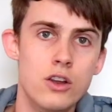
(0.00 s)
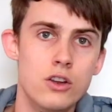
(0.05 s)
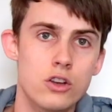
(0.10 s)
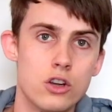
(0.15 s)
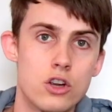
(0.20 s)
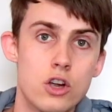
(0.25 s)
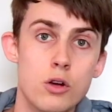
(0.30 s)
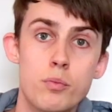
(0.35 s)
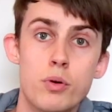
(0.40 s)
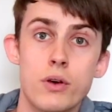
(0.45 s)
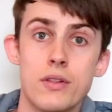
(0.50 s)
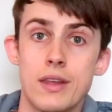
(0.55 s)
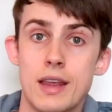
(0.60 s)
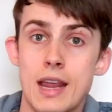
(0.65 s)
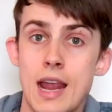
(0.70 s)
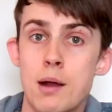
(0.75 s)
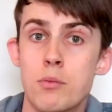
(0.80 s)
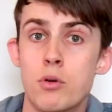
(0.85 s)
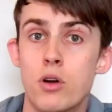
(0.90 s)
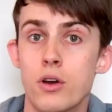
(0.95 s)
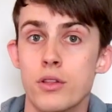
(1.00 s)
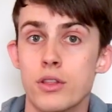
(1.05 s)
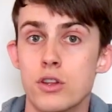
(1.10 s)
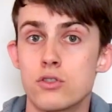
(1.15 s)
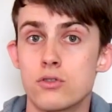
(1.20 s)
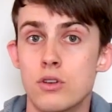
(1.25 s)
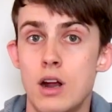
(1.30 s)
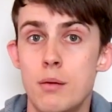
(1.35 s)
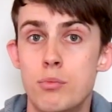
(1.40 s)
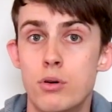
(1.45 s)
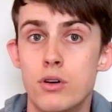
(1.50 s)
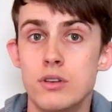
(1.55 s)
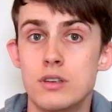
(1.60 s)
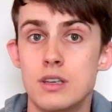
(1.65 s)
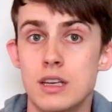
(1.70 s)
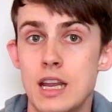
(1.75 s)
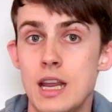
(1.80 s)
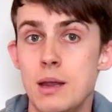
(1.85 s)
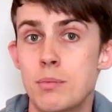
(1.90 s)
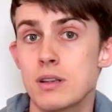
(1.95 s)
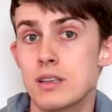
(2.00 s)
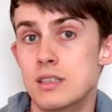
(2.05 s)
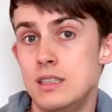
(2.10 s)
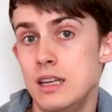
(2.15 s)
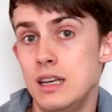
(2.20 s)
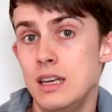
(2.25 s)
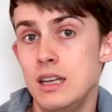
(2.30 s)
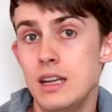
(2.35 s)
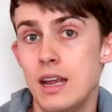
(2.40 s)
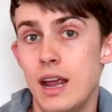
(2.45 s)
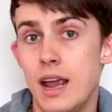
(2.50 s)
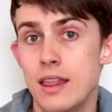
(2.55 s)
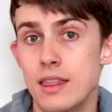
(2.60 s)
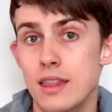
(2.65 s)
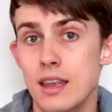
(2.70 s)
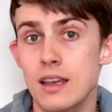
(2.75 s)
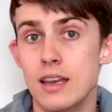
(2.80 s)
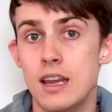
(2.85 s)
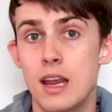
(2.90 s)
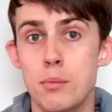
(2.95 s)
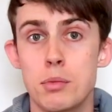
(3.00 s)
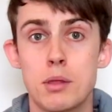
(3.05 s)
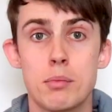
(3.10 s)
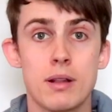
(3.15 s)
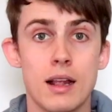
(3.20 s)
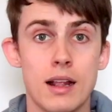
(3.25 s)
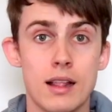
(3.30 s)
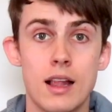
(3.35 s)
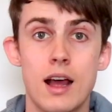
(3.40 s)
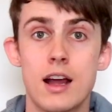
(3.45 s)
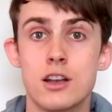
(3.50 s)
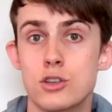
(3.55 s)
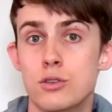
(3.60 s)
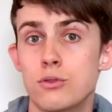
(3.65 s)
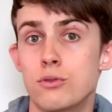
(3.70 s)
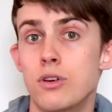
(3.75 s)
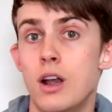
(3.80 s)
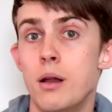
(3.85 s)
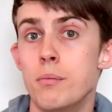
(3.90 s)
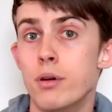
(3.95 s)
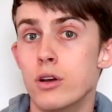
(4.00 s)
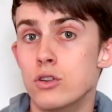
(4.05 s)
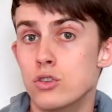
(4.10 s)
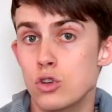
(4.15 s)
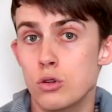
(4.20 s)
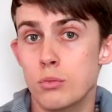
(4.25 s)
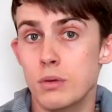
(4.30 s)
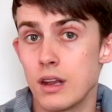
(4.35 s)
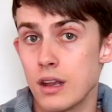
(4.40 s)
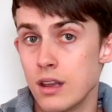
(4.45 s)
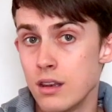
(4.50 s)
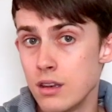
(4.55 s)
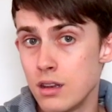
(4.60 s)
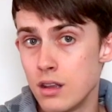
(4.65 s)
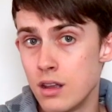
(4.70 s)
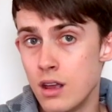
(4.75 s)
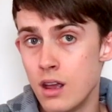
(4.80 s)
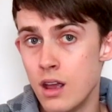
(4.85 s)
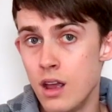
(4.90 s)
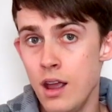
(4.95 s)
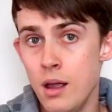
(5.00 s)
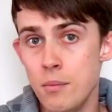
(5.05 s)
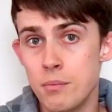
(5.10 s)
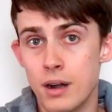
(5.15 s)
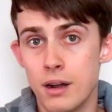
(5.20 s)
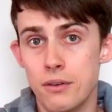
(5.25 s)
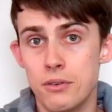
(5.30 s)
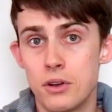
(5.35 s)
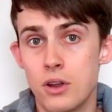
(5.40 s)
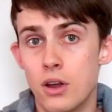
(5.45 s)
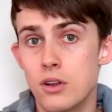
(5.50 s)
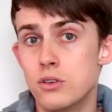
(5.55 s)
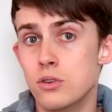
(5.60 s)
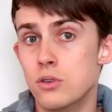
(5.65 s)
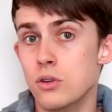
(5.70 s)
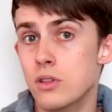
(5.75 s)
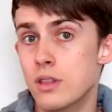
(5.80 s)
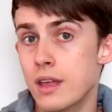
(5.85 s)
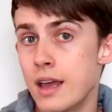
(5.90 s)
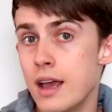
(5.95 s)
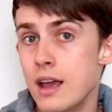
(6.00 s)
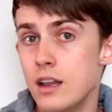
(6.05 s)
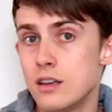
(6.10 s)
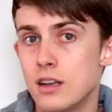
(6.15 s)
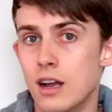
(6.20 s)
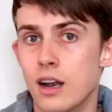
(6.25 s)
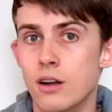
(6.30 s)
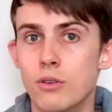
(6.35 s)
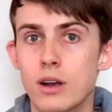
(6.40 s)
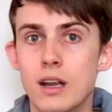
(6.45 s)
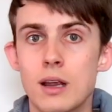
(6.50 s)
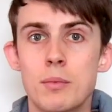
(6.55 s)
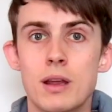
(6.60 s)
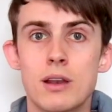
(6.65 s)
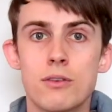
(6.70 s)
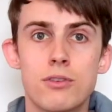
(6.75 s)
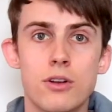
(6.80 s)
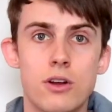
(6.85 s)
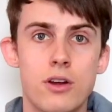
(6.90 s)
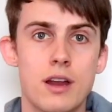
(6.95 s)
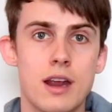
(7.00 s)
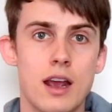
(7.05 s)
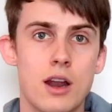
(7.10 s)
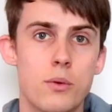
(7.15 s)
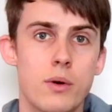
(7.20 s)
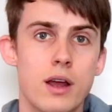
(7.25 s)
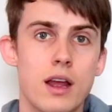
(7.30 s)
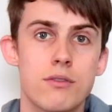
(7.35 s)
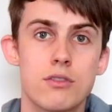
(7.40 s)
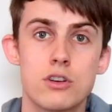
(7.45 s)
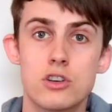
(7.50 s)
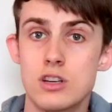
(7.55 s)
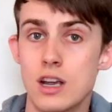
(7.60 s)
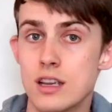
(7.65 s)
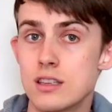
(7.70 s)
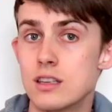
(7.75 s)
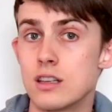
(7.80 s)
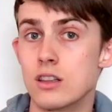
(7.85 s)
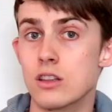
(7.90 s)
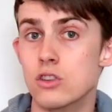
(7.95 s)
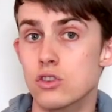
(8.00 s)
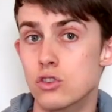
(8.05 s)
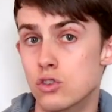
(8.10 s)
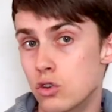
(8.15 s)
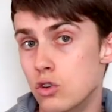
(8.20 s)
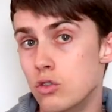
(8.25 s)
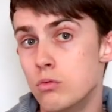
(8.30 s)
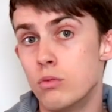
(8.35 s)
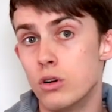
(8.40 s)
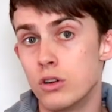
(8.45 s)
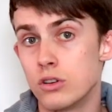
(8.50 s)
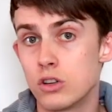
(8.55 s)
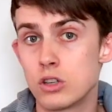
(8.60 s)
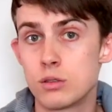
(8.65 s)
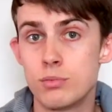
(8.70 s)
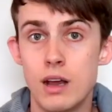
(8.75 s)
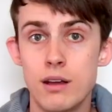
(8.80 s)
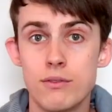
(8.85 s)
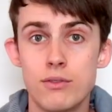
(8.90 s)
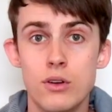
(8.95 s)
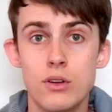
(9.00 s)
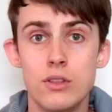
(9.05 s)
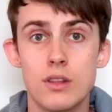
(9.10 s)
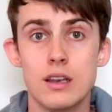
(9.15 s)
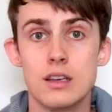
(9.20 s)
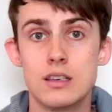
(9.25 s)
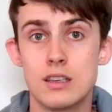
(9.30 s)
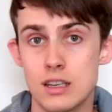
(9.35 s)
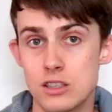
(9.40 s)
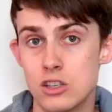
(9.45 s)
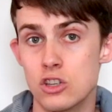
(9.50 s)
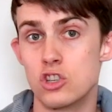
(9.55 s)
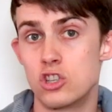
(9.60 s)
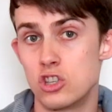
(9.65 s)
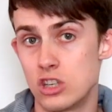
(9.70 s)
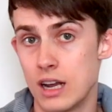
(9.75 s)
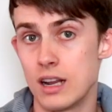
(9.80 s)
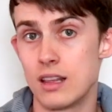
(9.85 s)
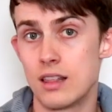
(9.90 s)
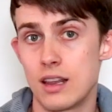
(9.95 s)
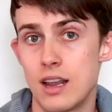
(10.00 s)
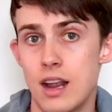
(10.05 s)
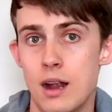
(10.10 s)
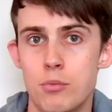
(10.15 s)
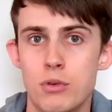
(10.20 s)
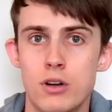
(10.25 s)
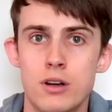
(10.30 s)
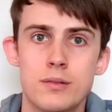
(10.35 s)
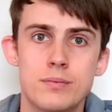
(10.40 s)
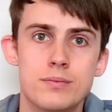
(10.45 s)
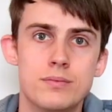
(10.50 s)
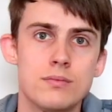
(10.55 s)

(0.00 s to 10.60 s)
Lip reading: You could put the camera on the tripod to keep it steady and then keep the play large in frame by zooming in, but if you're going to do that, I'd recommend figuring out a way of adjusting the zoom on your smartphone that doesn't shake the camera.